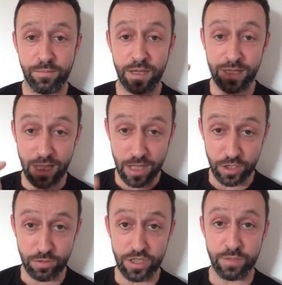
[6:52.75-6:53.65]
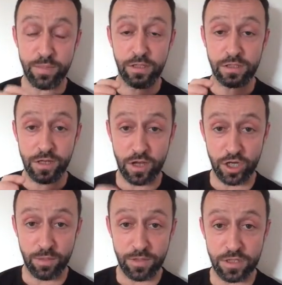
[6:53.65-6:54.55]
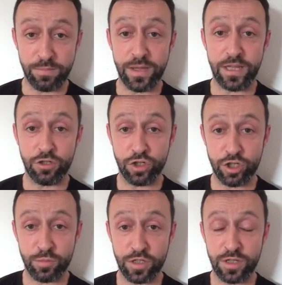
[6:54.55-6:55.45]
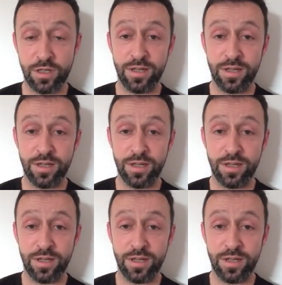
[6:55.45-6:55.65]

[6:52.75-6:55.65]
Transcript: But again, you need to build an argument and make a judgment.